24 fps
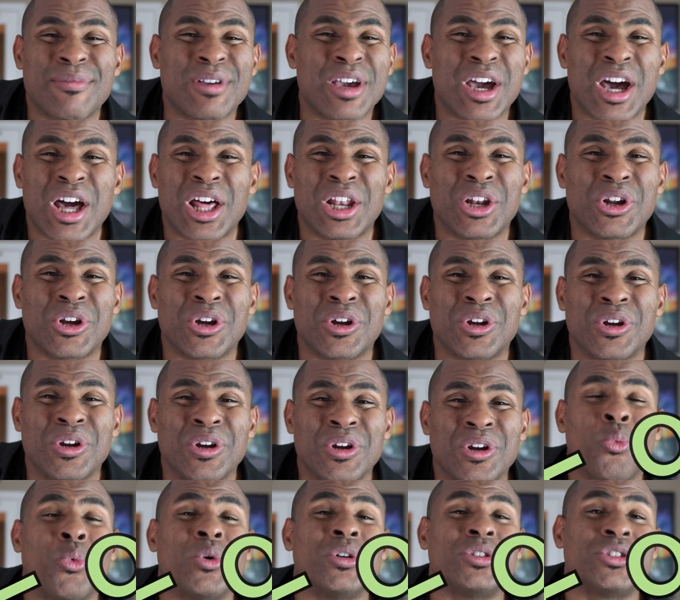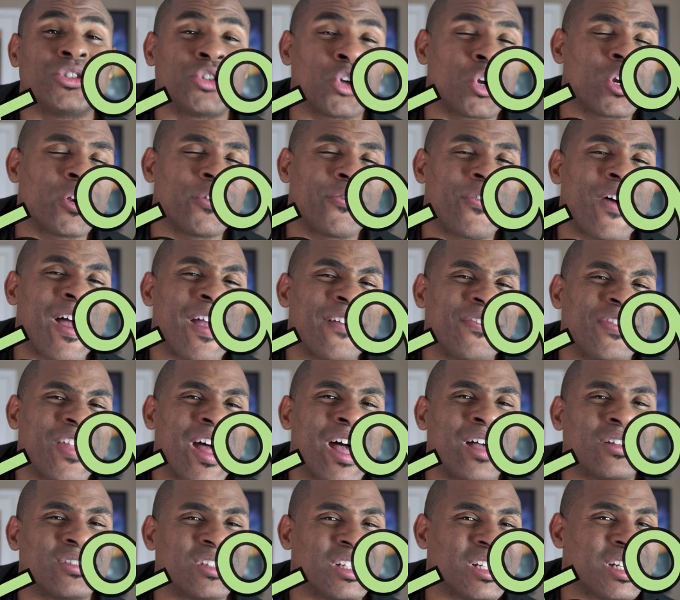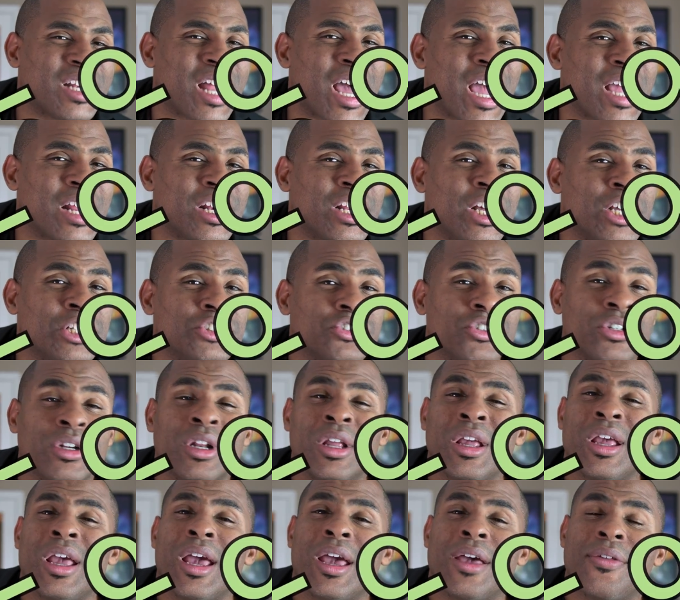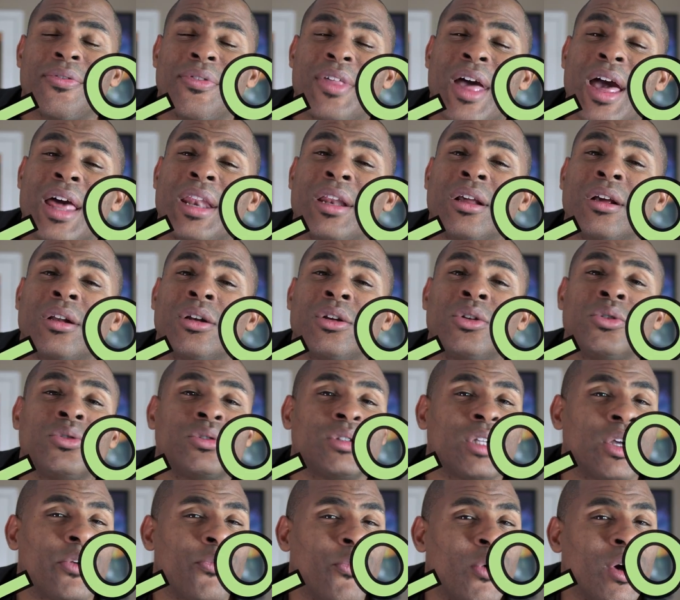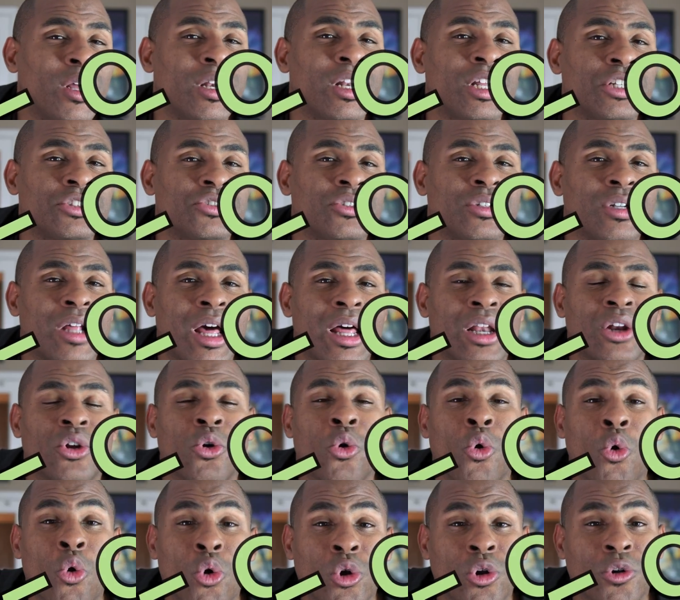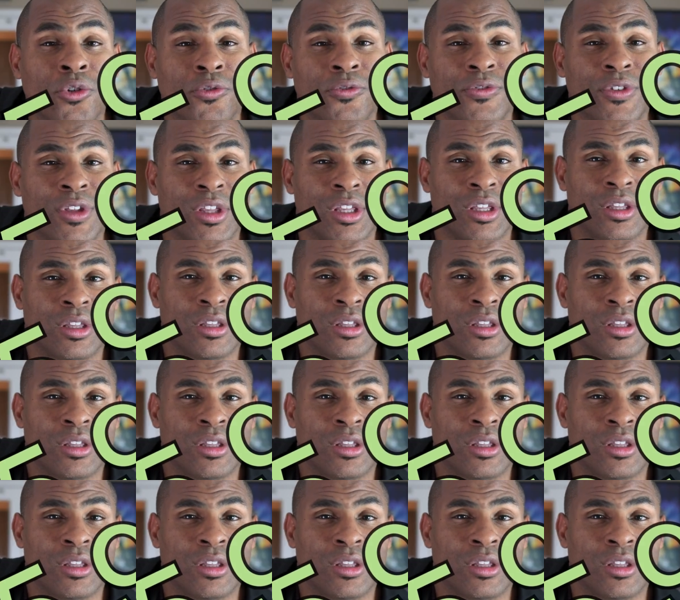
color was $35,900, and that includes a $100 order fee.